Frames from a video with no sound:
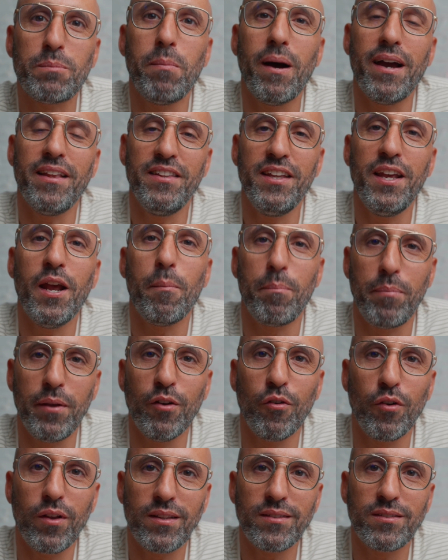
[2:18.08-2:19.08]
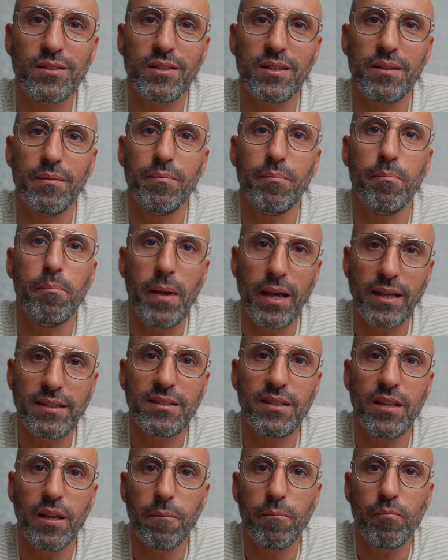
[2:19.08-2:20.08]
by the appearance, makes
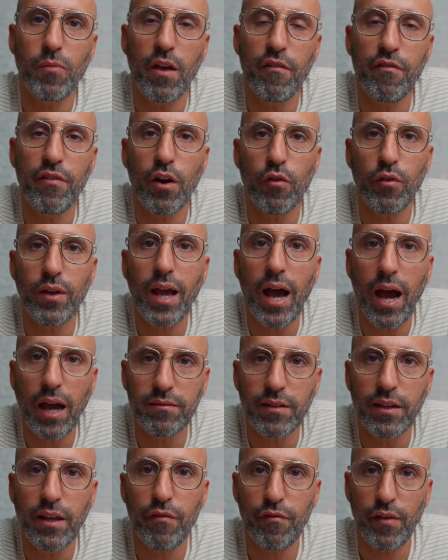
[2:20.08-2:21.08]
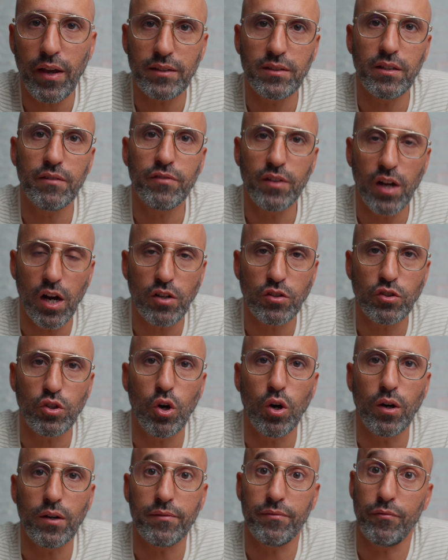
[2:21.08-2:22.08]
them a very highly effective guard
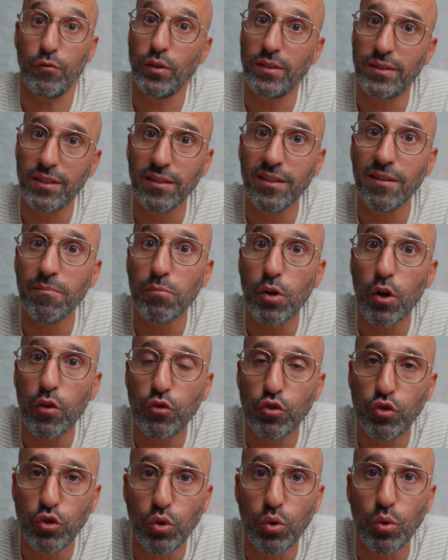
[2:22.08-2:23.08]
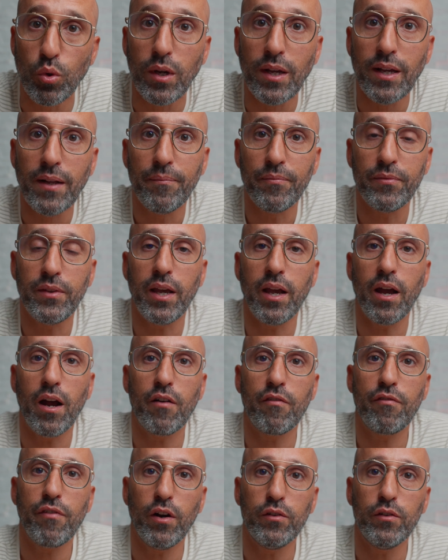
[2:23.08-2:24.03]
dog. Reason number 2, they are